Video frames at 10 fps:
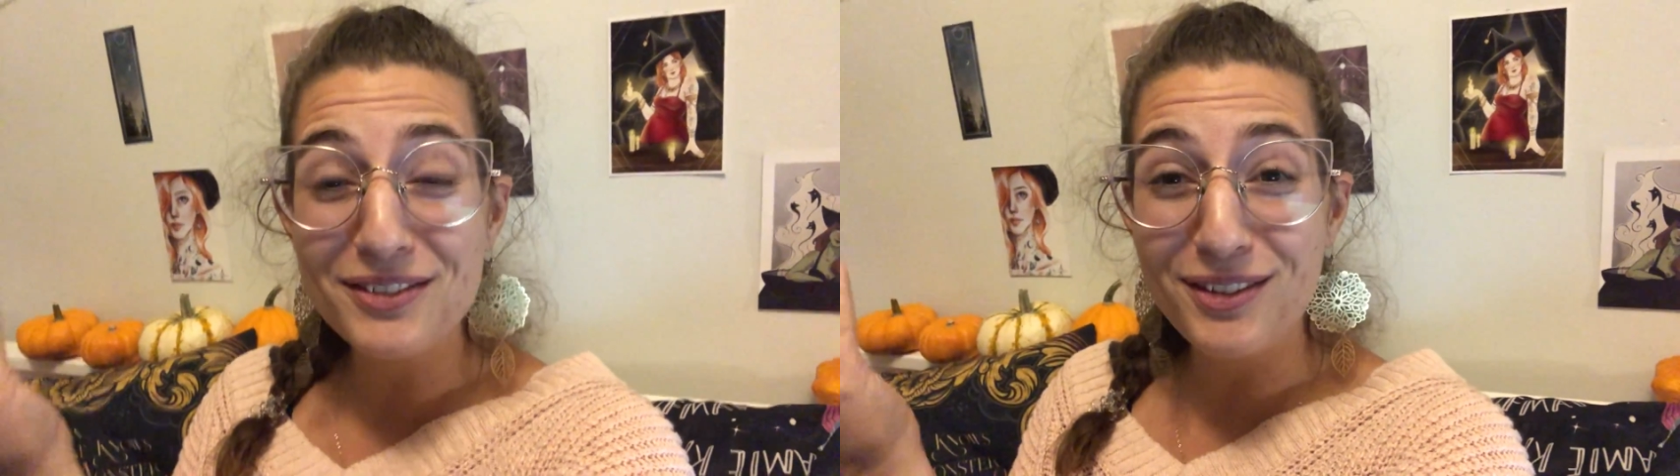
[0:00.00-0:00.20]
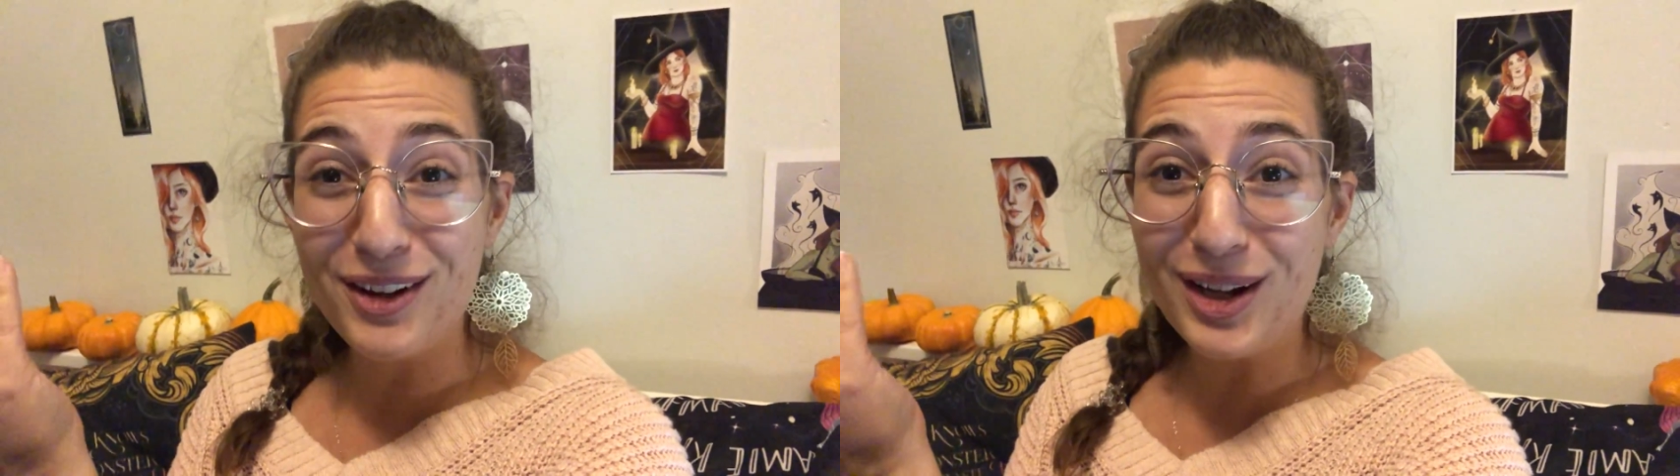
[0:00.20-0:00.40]

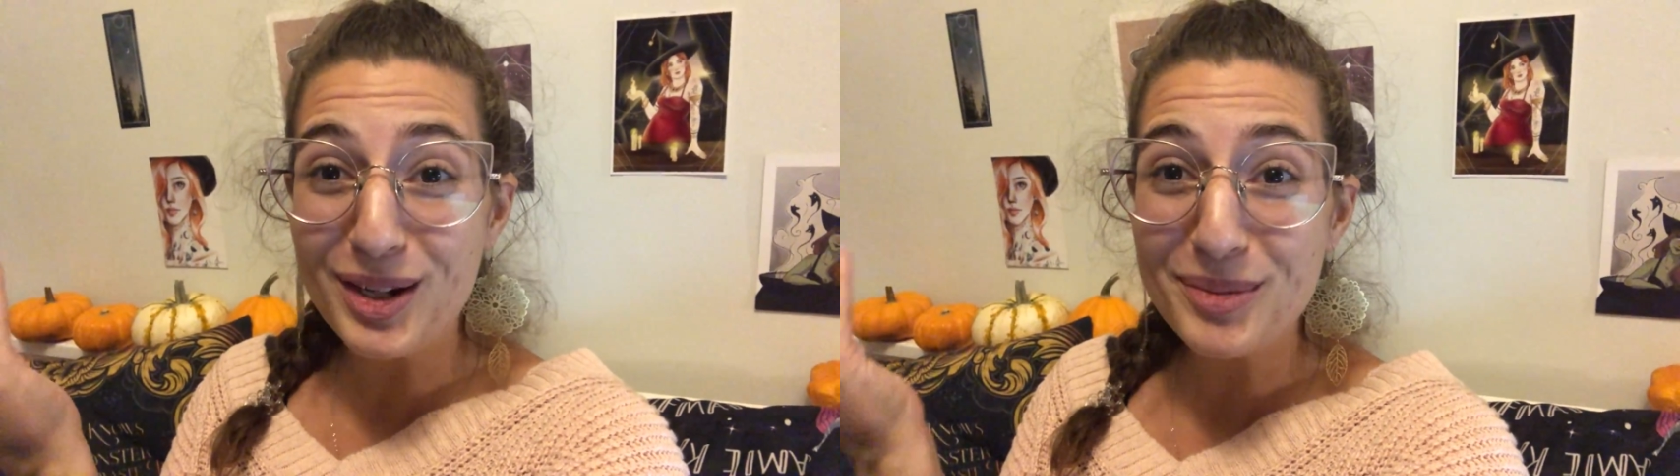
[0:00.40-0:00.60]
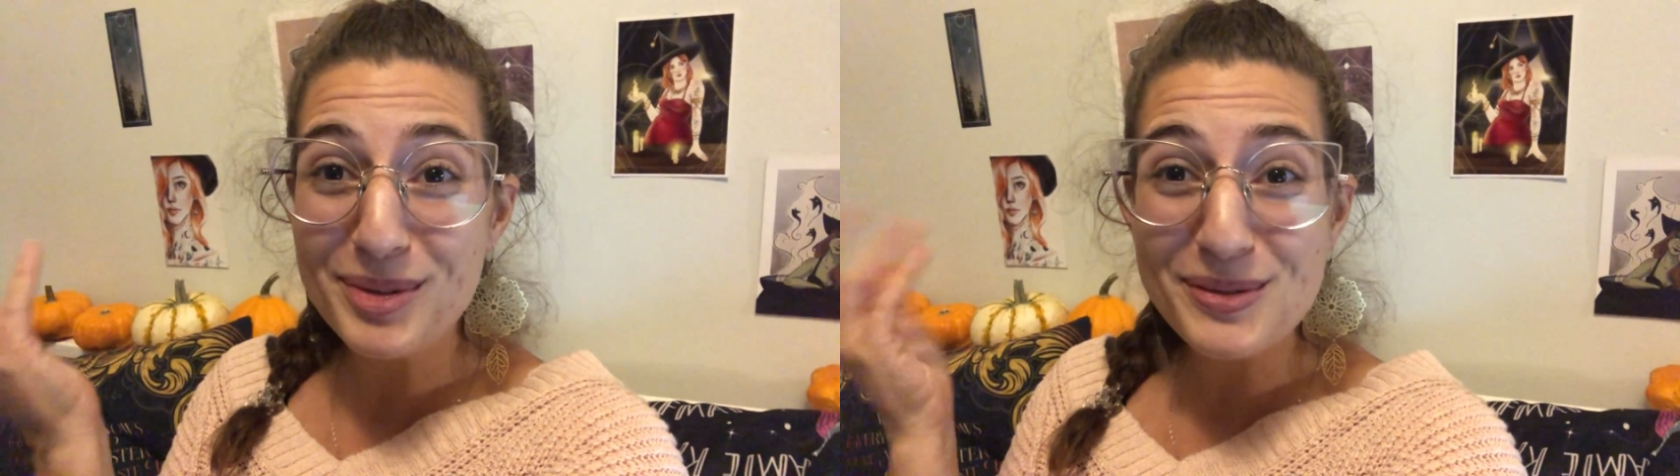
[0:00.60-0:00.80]

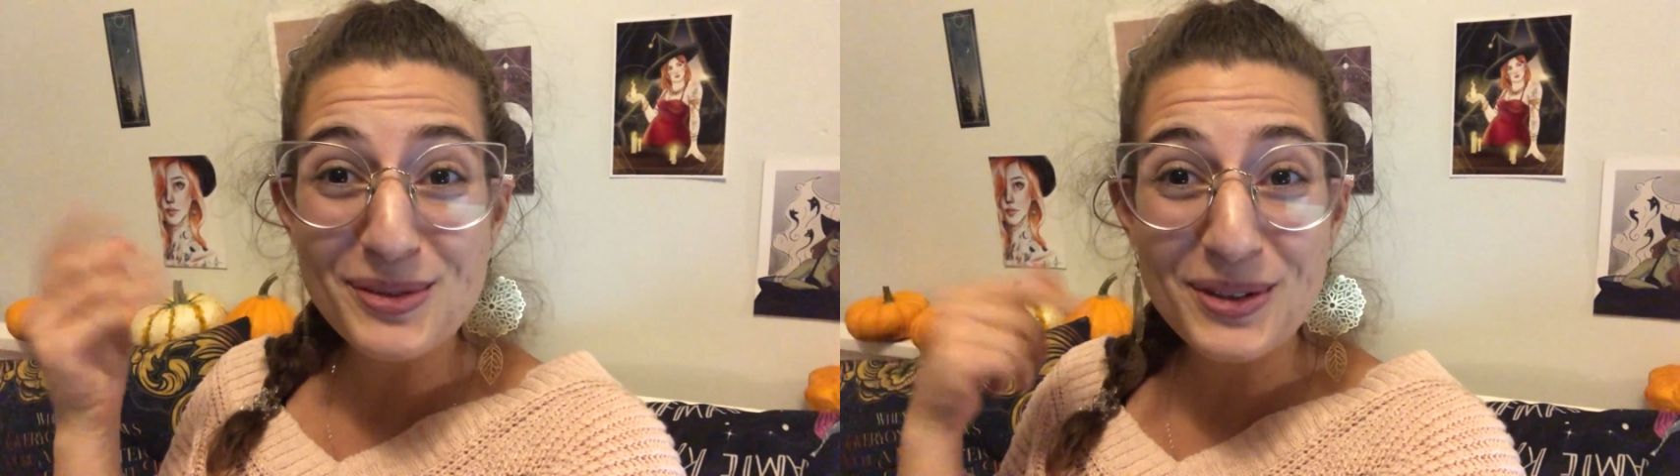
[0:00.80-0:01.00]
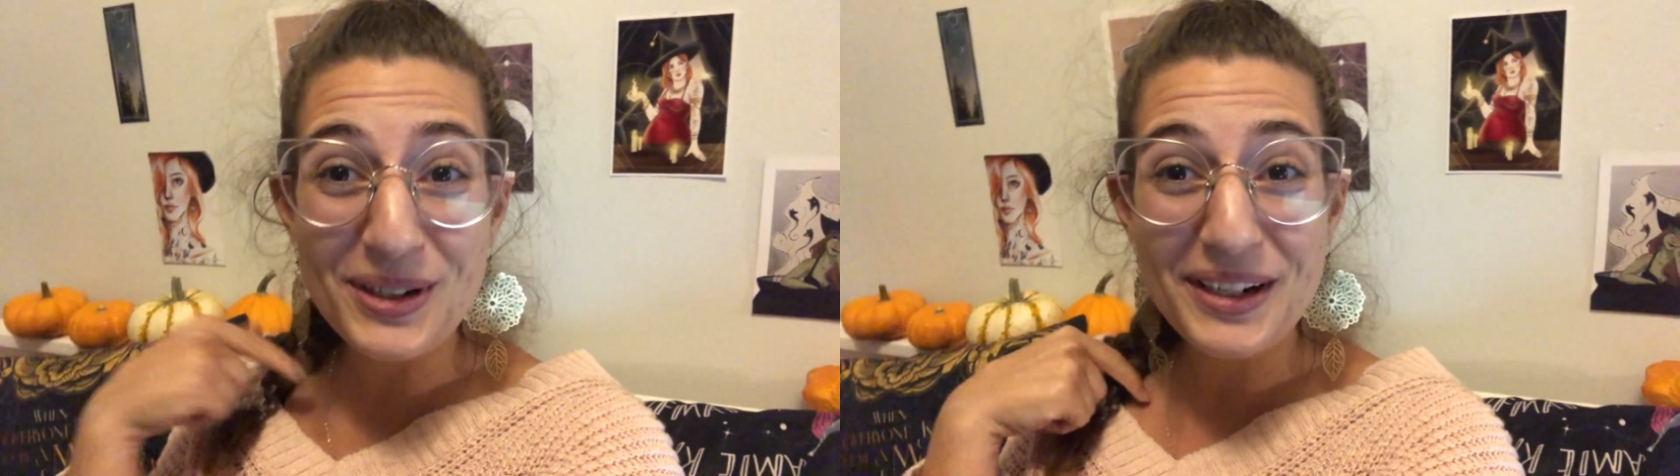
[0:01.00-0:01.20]
vlog
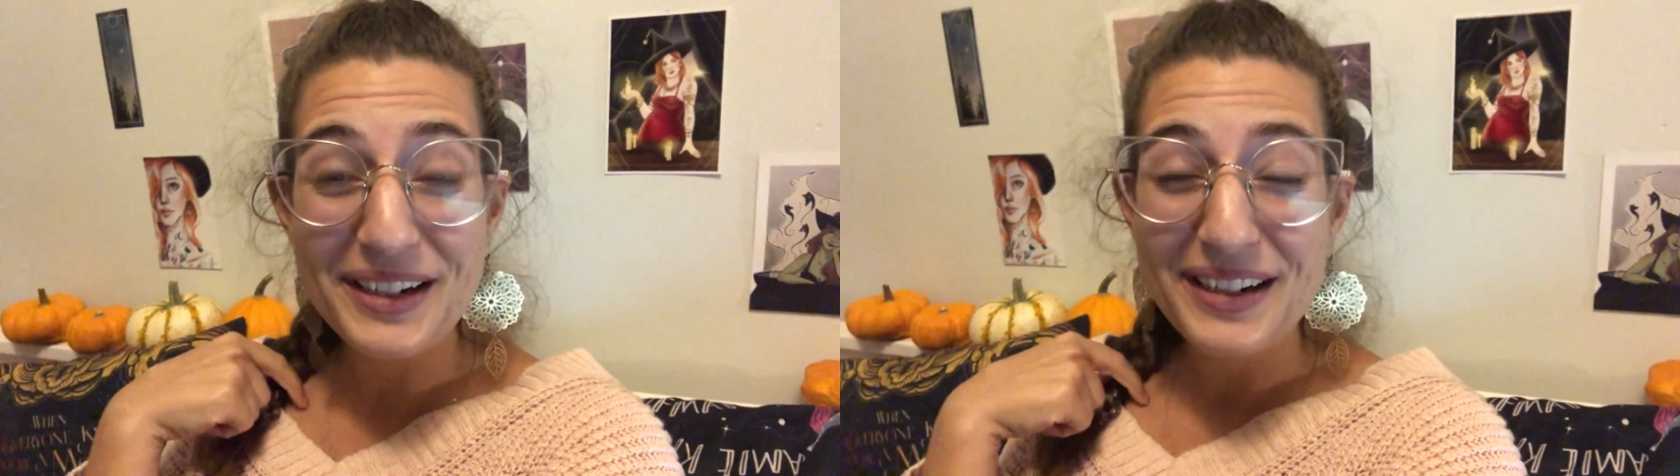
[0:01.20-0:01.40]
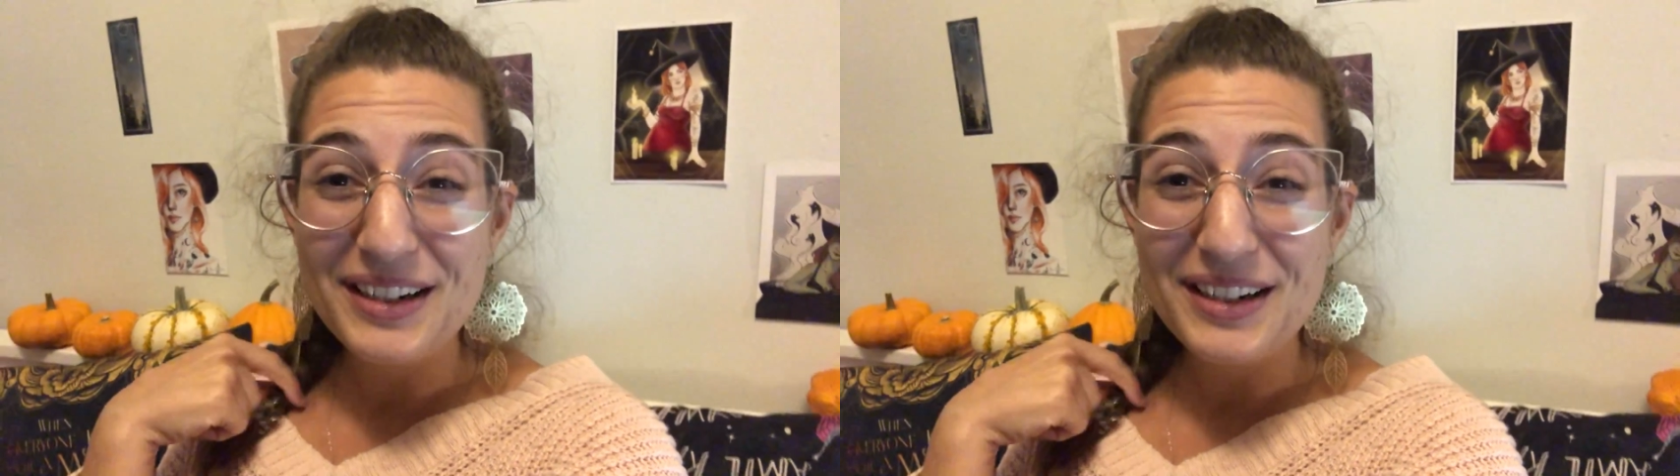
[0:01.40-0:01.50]
before